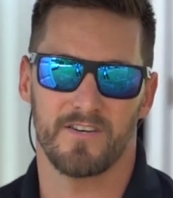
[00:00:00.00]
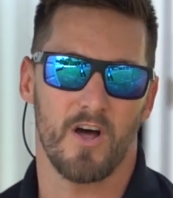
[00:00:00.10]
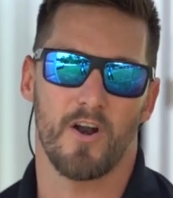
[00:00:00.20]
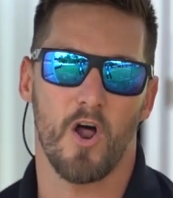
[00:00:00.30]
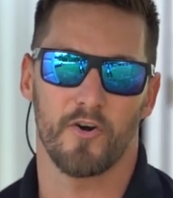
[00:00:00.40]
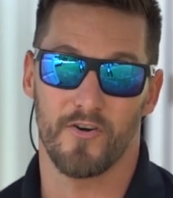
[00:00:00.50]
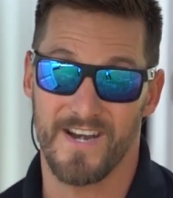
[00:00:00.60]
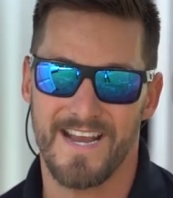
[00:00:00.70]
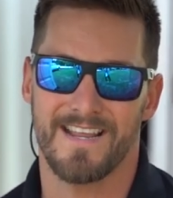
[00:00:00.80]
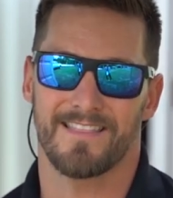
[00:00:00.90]
done
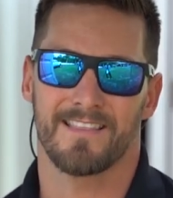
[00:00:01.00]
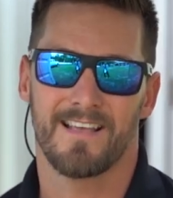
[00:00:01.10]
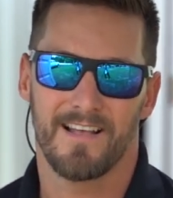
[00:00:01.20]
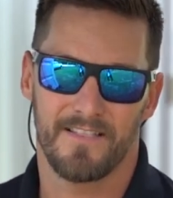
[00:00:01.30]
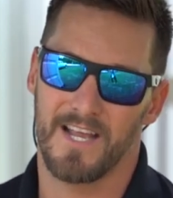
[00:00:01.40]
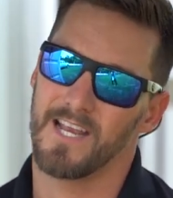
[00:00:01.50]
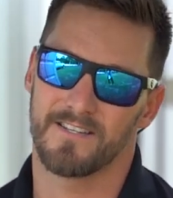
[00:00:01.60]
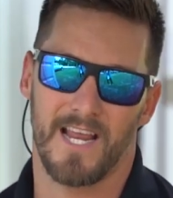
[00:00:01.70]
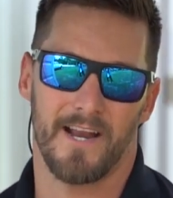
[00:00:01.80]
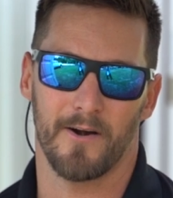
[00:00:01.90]
underneath the
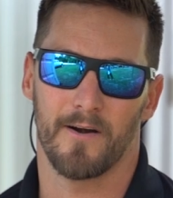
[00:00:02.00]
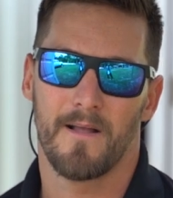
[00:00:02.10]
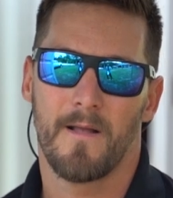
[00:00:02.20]
container.